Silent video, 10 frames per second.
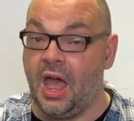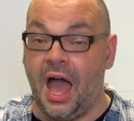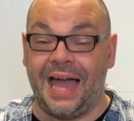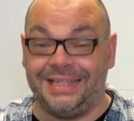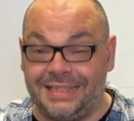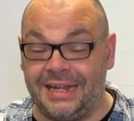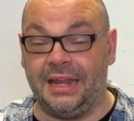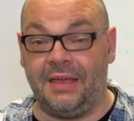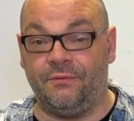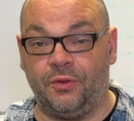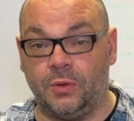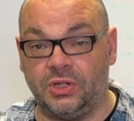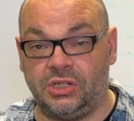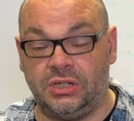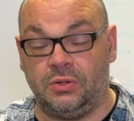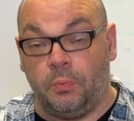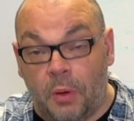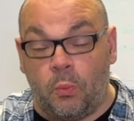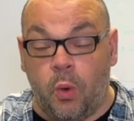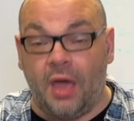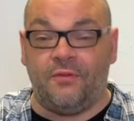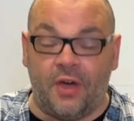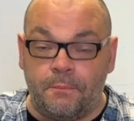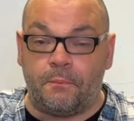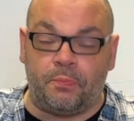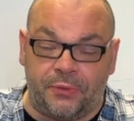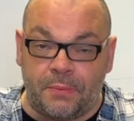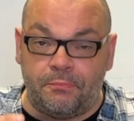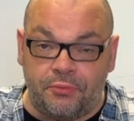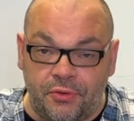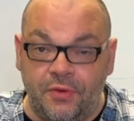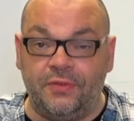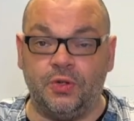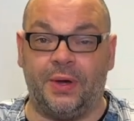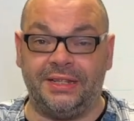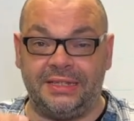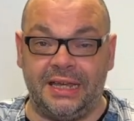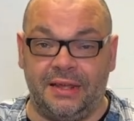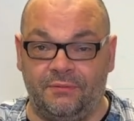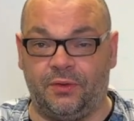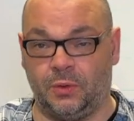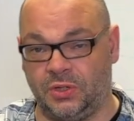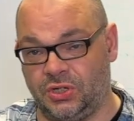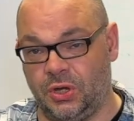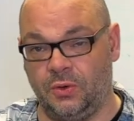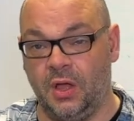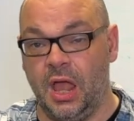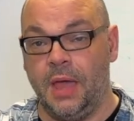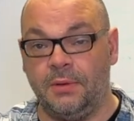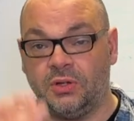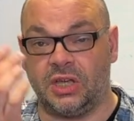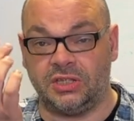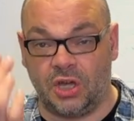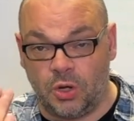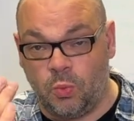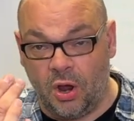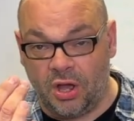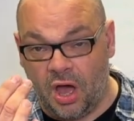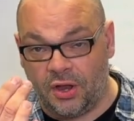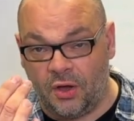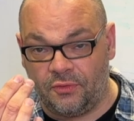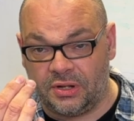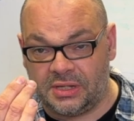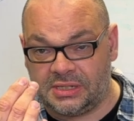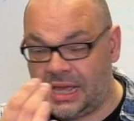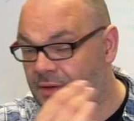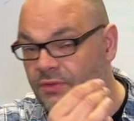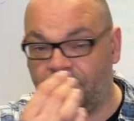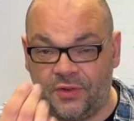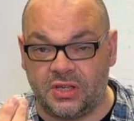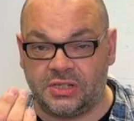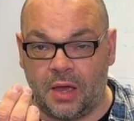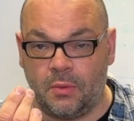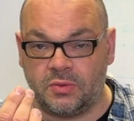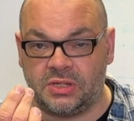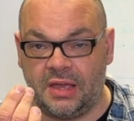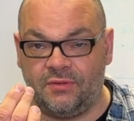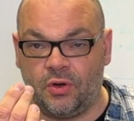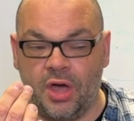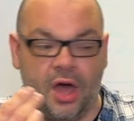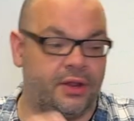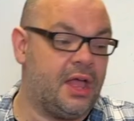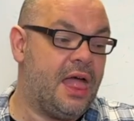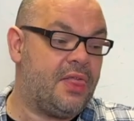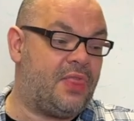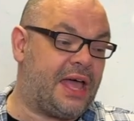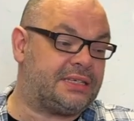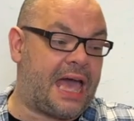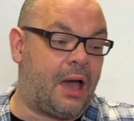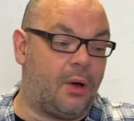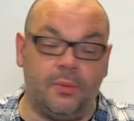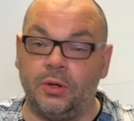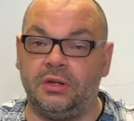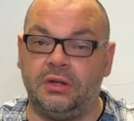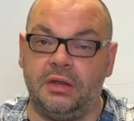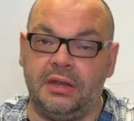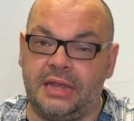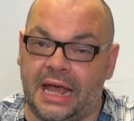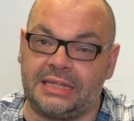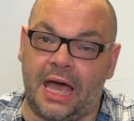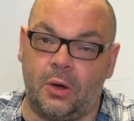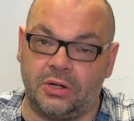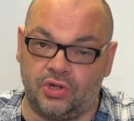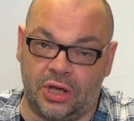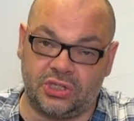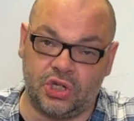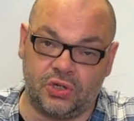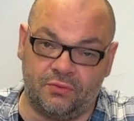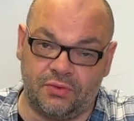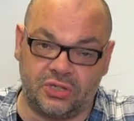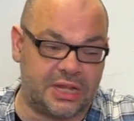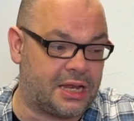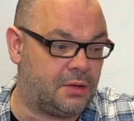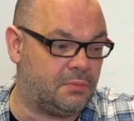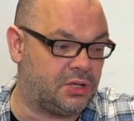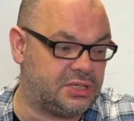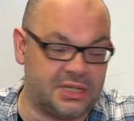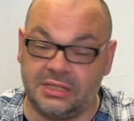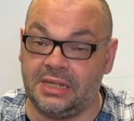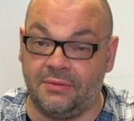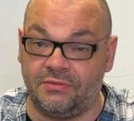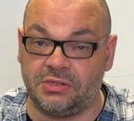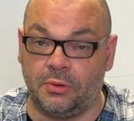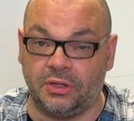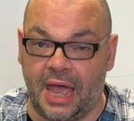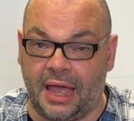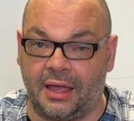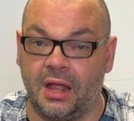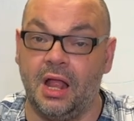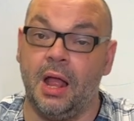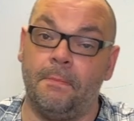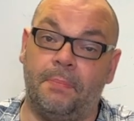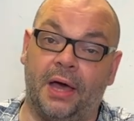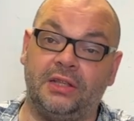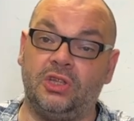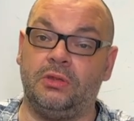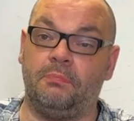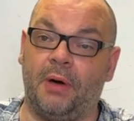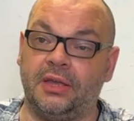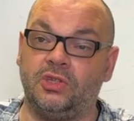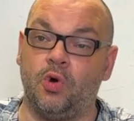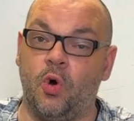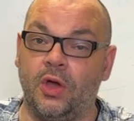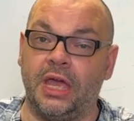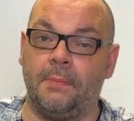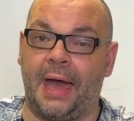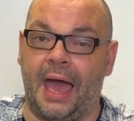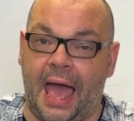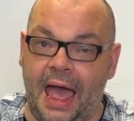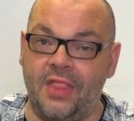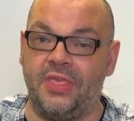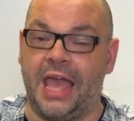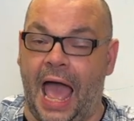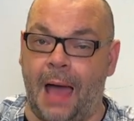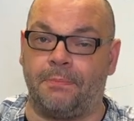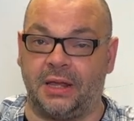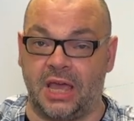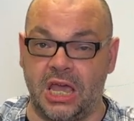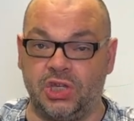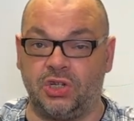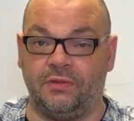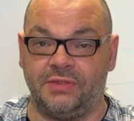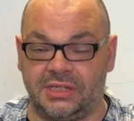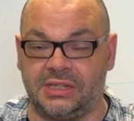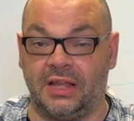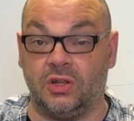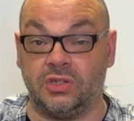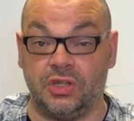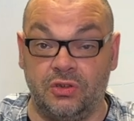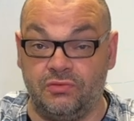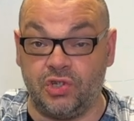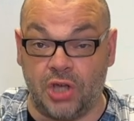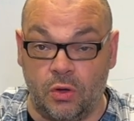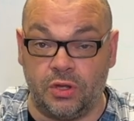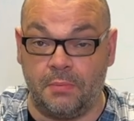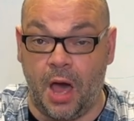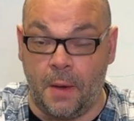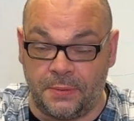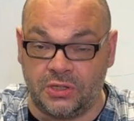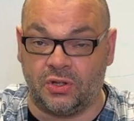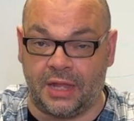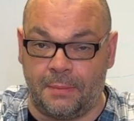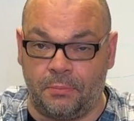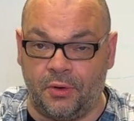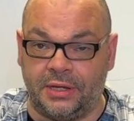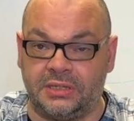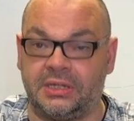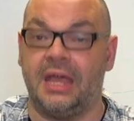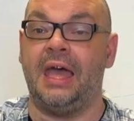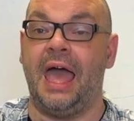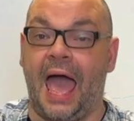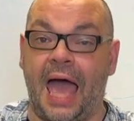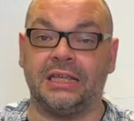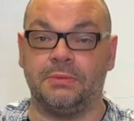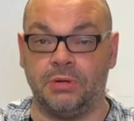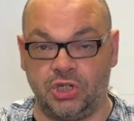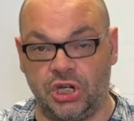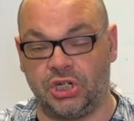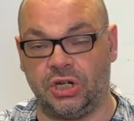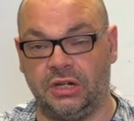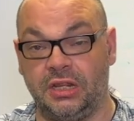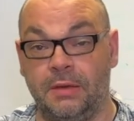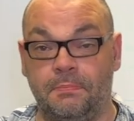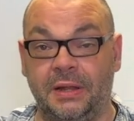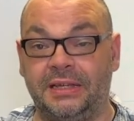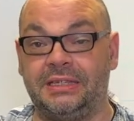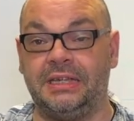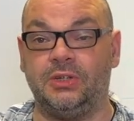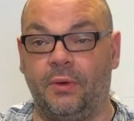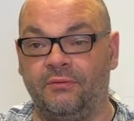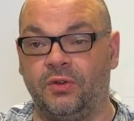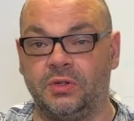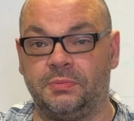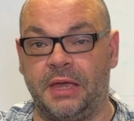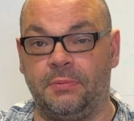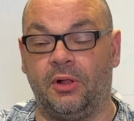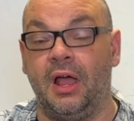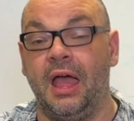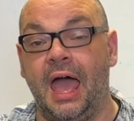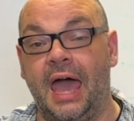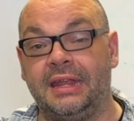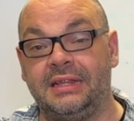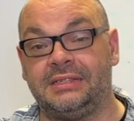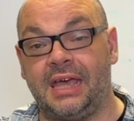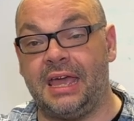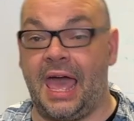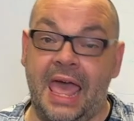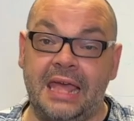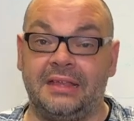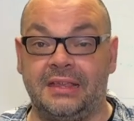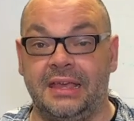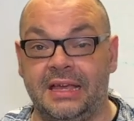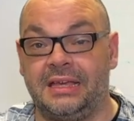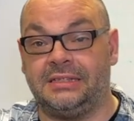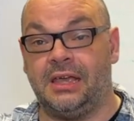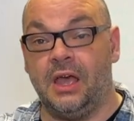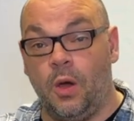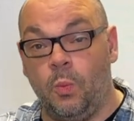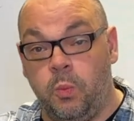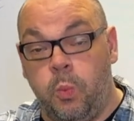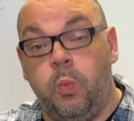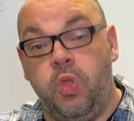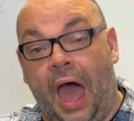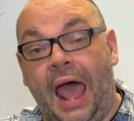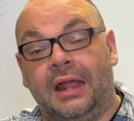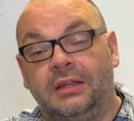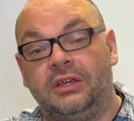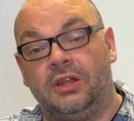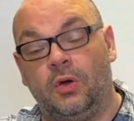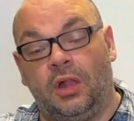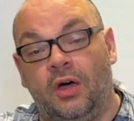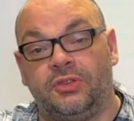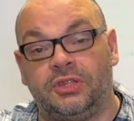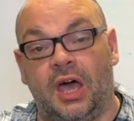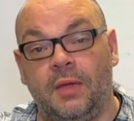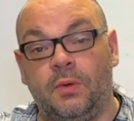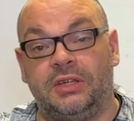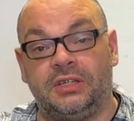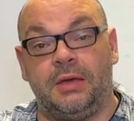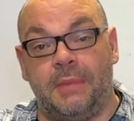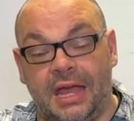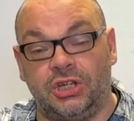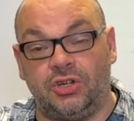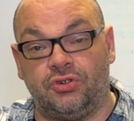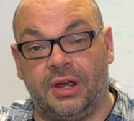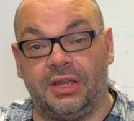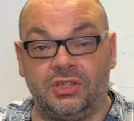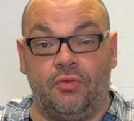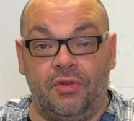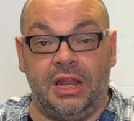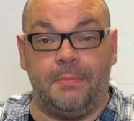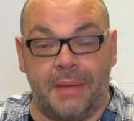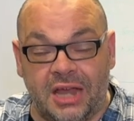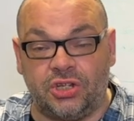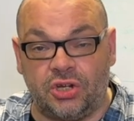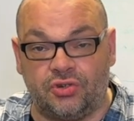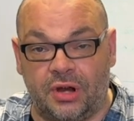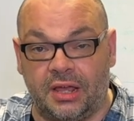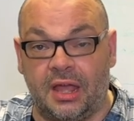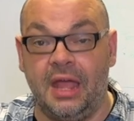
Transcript: I didn't influence, but what if I can prove to you I did influence you because I turned one card over in this deck for the first time. What was the name of your card? That's how I would. That's how I'd transition from stand up Monty into the invisible deck by by talking about the application of the skills that you've shown them up until that point as a magician and the ability to influence people and then say hey the thing is that you know a lot of the time when you see a magic trick it's not really a magic trick